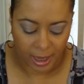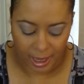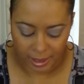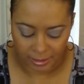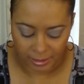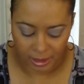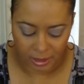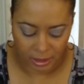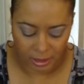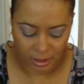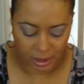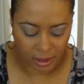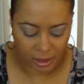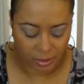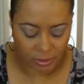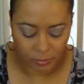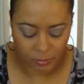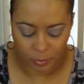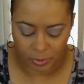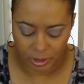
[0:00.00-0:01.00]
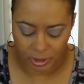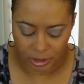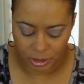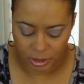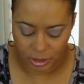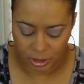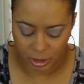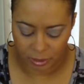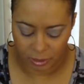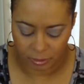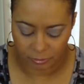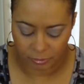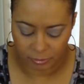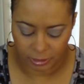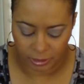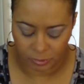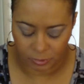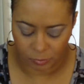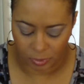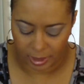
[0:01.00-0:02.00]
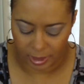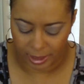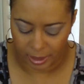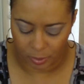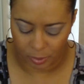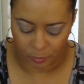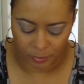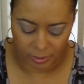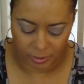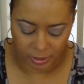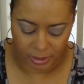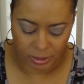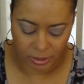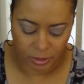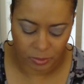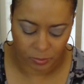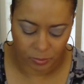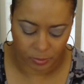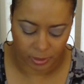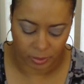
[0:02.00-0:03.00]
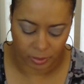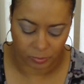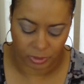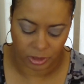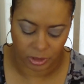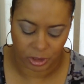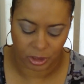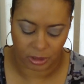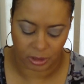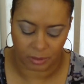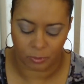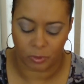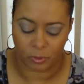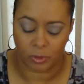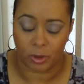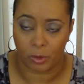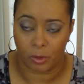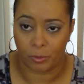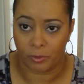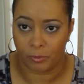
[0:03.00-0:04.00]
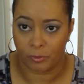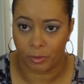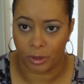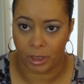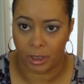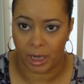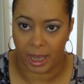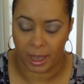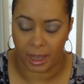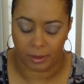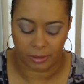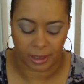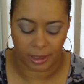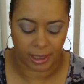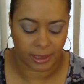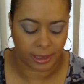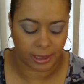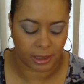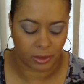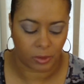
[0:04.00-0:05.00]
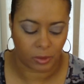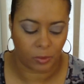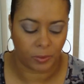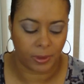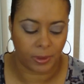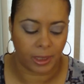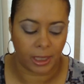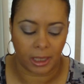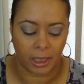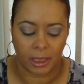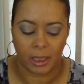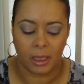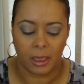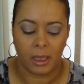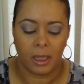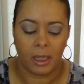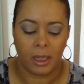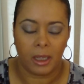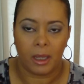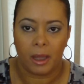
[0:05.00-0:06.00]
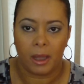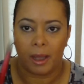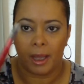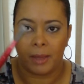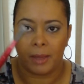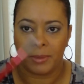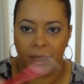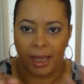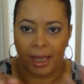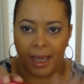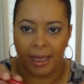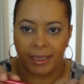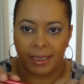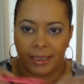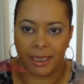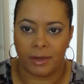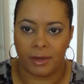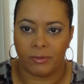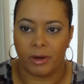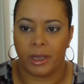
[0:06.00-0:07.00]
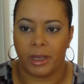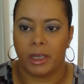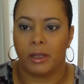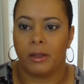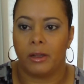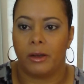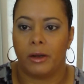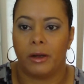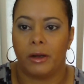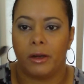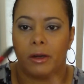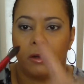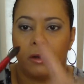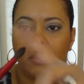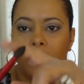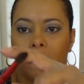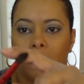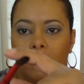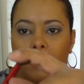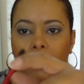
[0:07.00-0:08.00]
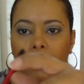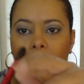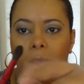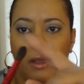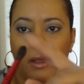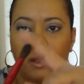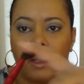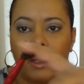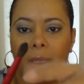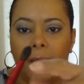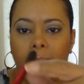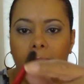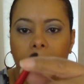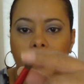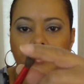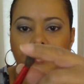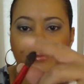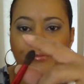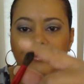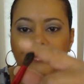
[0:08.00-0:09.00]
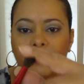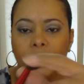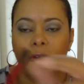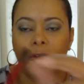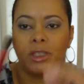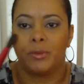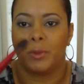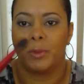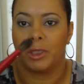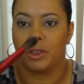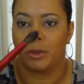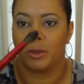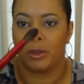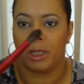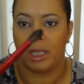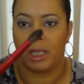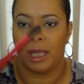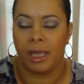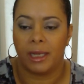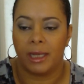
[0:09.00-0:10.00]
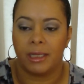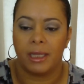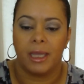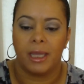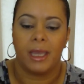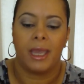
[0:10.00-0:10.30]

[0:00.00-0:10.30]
And then the other brush, the reason why I opened this one, which I'm going to open for you now that I didn't open it, um, it has a regular uh, crease brush on the end.